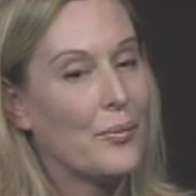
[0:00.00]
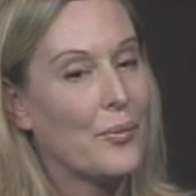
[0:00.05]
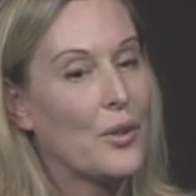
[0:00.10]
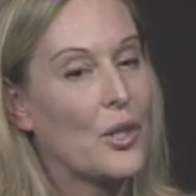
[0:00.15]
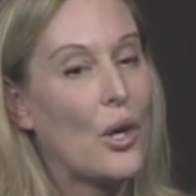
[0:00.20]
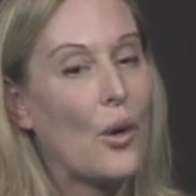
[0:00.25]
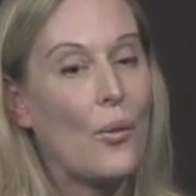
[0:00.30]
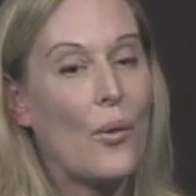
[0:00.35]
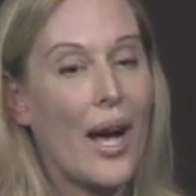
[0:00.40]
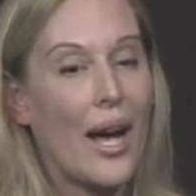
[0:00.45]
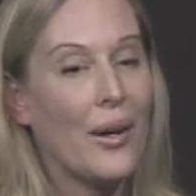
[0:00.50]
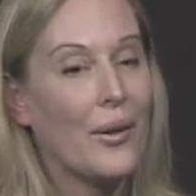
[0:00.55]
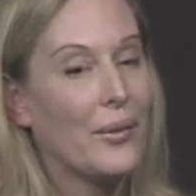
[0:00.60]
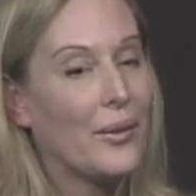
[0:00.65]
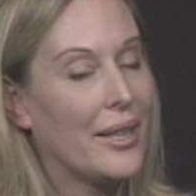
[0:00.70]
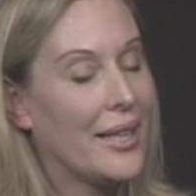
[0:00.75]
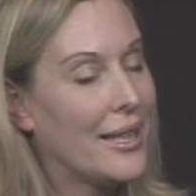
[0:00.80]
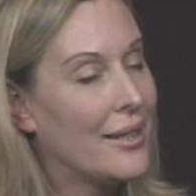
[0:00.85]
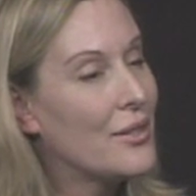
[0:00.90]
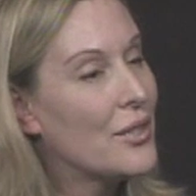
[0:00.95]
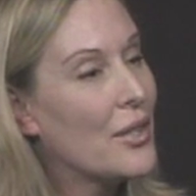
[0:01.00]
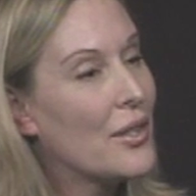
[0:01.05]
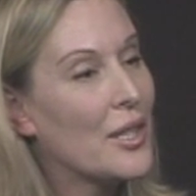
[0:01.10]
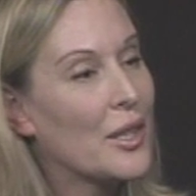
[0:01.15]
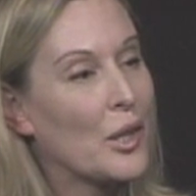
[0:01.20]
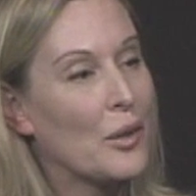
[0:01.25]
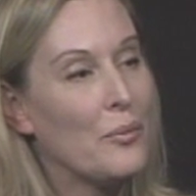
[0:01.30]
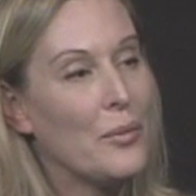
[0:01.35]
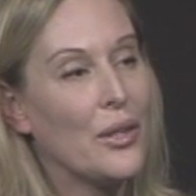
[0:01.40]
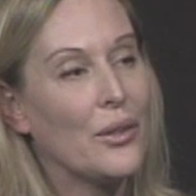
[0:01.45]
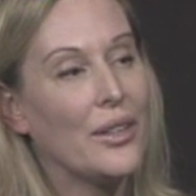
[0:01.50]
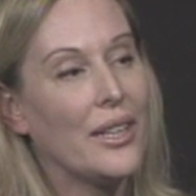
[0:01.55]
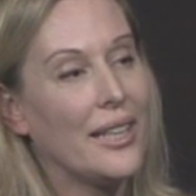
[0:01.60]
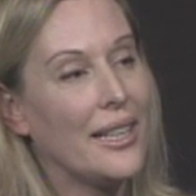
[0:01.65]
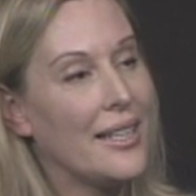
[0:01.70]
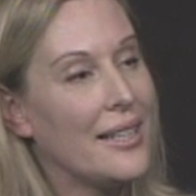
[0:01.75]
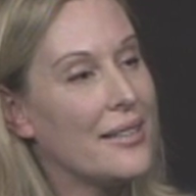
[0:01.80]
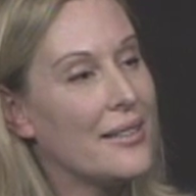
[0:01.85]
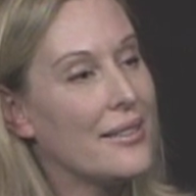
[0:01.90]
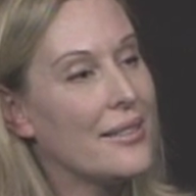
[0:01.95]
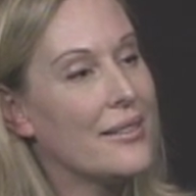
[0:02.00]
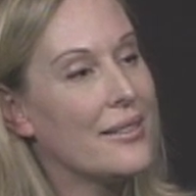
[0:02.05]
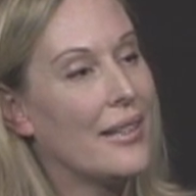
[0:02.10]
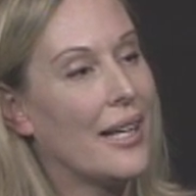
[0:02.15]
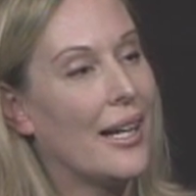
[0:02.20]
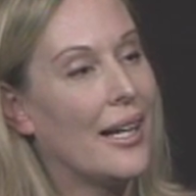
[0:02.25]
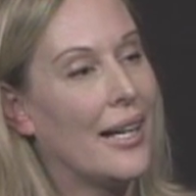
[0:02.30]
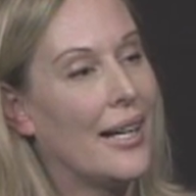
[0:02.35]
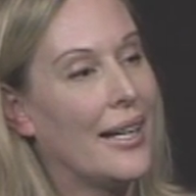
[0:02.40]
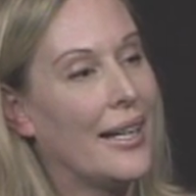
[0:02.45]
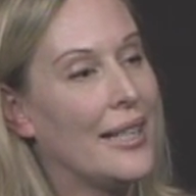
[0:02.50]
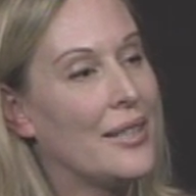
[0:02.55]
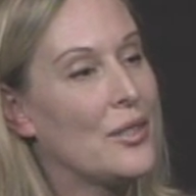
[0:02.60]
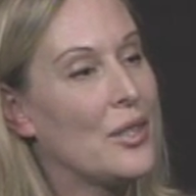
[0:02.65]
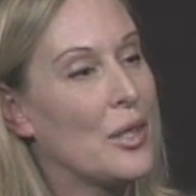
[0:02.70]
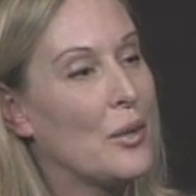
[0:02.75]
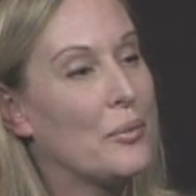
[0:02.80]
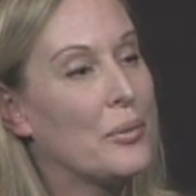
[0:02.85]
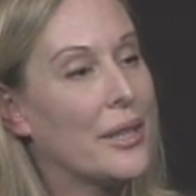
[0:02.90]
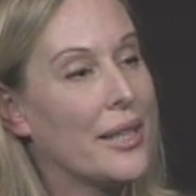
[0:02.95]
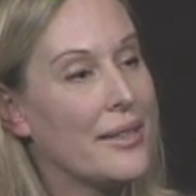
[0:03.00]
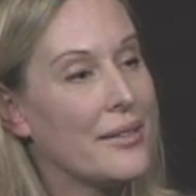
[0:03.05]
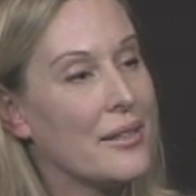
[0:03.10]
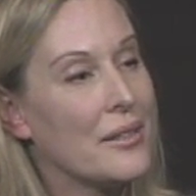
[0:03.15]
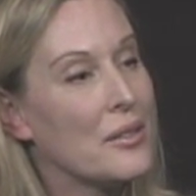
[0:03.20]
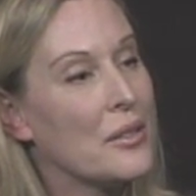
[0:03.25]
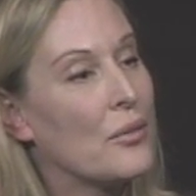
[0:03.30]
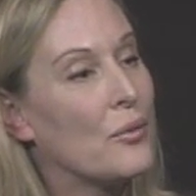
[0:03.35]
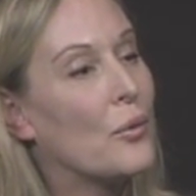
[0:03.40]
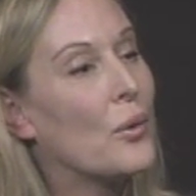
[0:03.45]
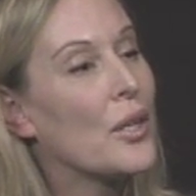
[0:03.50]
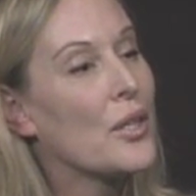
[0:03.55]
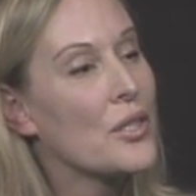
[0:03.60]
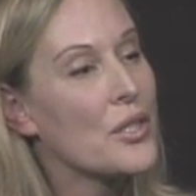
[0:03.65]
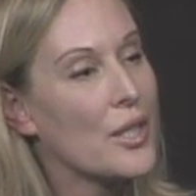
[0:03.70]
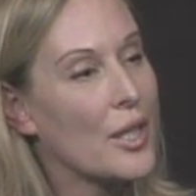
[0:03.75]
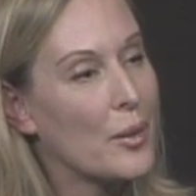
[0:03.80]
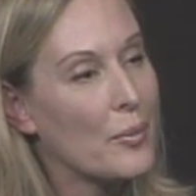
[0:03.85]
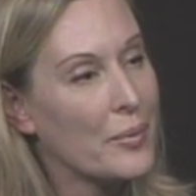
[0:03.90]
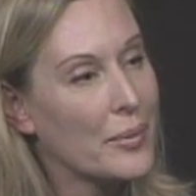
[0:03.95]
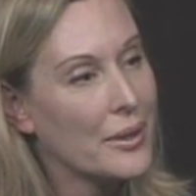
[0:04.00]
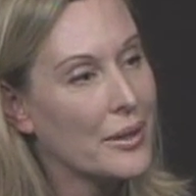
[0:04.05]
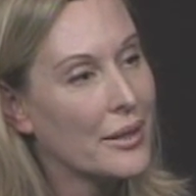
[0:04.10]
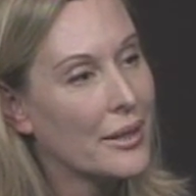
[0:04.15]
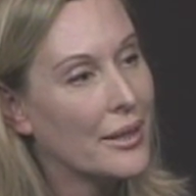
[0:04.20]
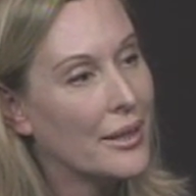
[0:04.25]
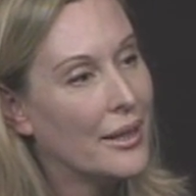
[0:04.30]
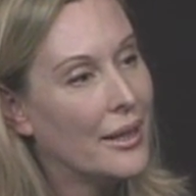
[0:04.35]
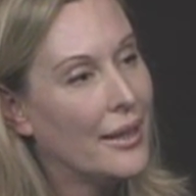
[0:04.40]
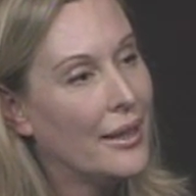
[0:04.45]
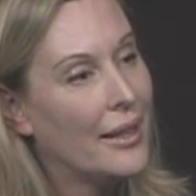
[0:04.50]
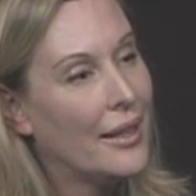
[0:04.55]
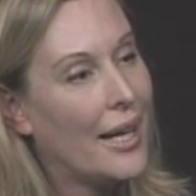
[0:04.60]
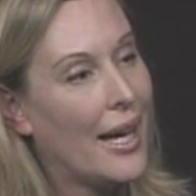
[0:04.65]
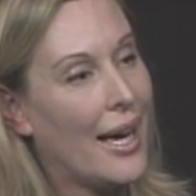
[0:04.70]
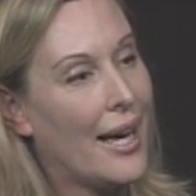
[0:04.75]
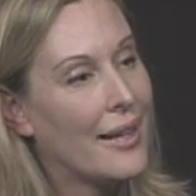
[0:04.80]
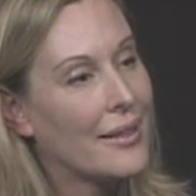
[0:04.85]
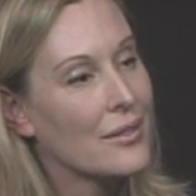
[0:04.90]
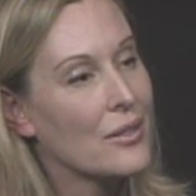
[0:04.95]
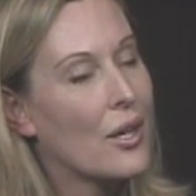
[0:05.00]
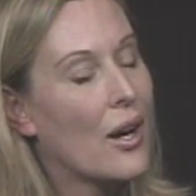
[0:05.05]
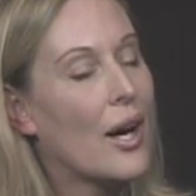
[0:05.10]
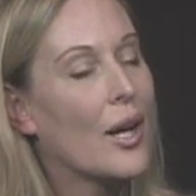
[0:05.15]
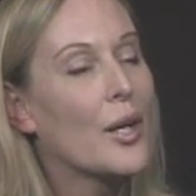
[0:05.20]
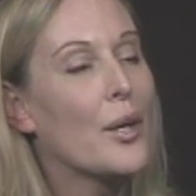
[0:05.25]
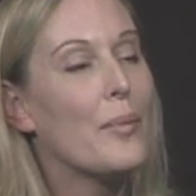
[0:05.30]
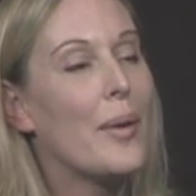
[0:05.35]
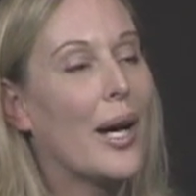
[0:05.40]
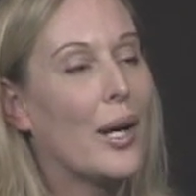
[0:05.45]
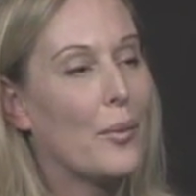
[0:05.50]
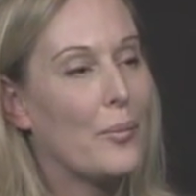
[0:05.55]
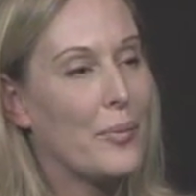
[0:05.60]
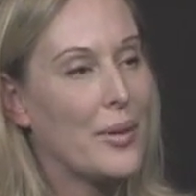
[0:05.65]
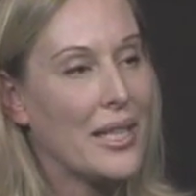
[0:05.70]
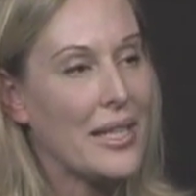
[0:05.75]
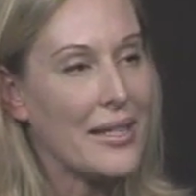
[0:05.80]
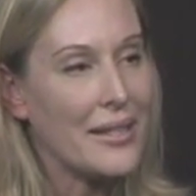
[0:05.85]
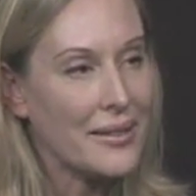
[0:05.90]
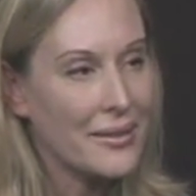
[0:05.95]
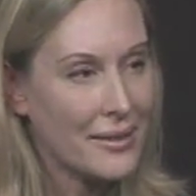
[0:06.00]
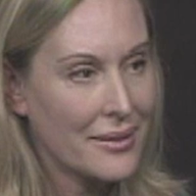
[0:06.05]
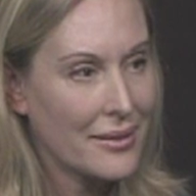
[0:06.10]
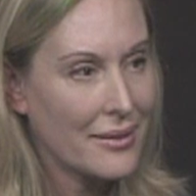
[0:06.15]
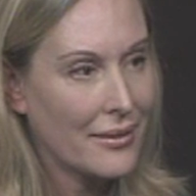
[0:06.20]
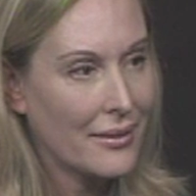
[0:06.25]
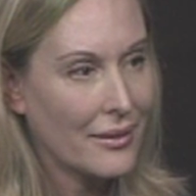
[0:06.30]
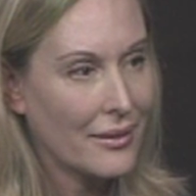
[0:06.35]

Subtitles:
go out into the communities, into the places of worship, and talk about peace,